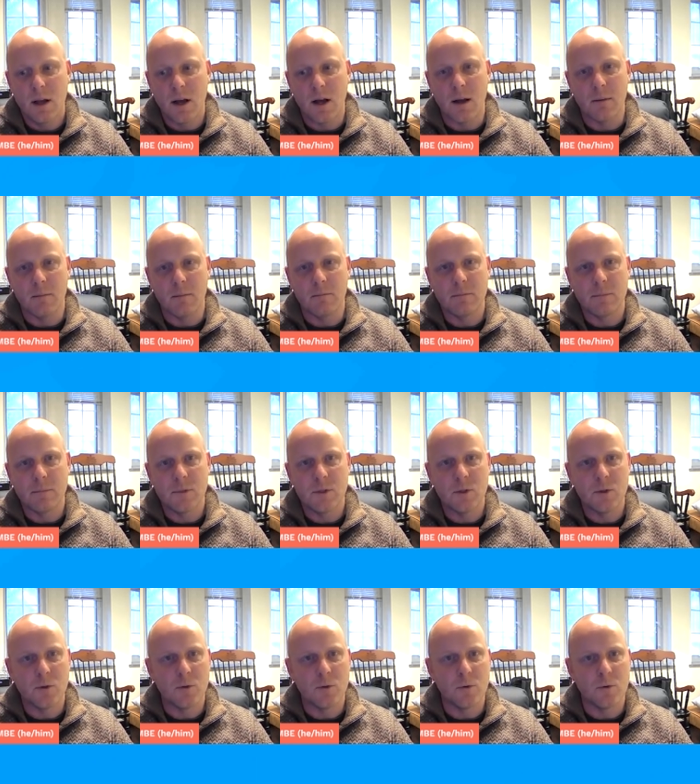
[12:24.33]
um,
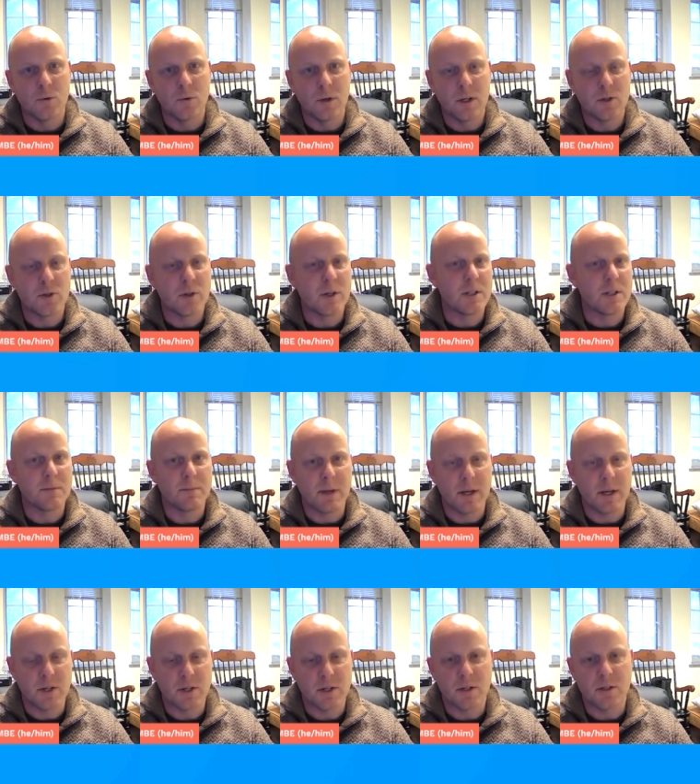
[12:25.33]
to a trans
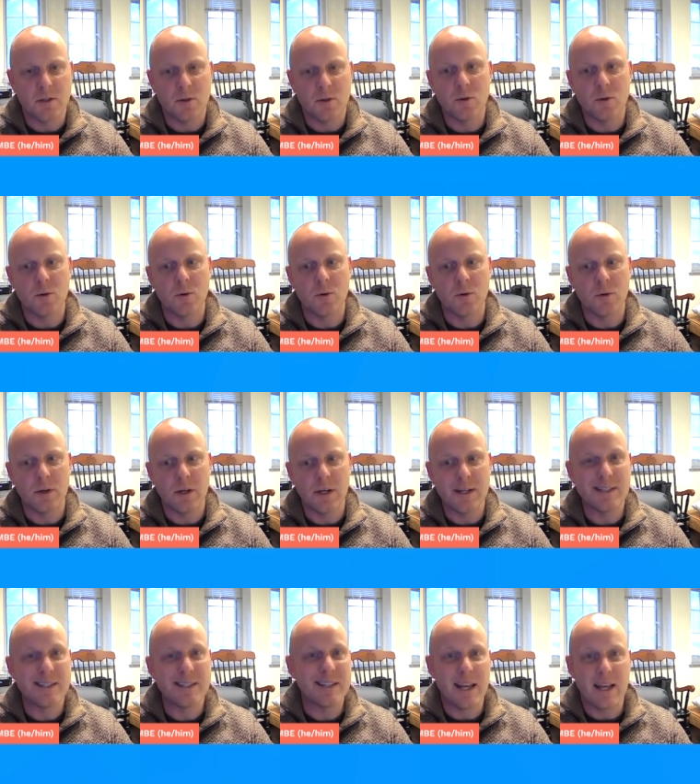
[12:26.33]
patient who
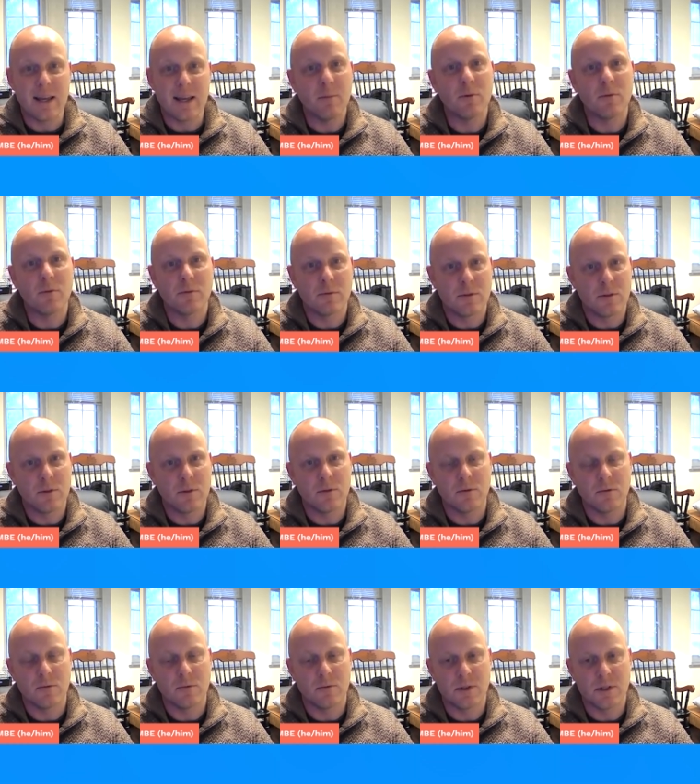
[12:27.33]
isn't able
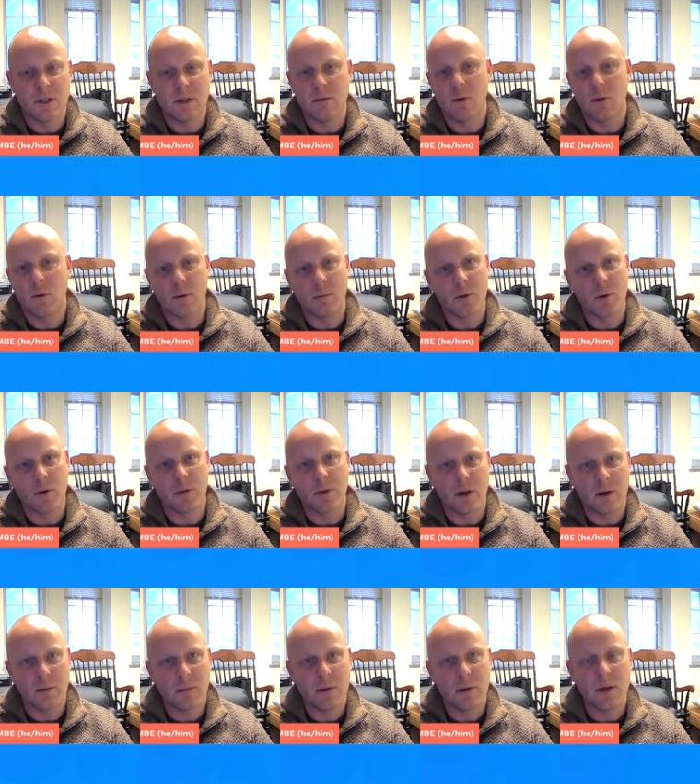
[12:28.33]
to receive the hormone
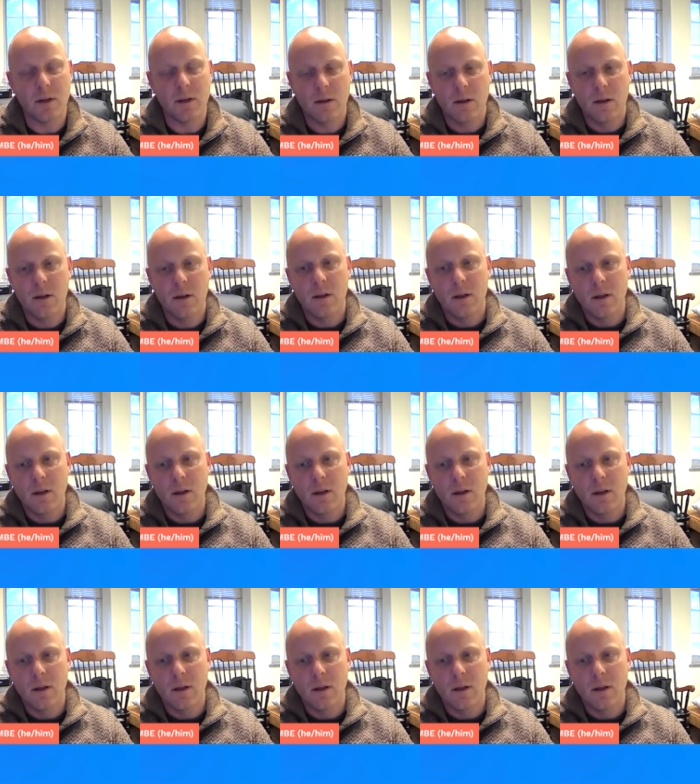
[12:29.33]
therapy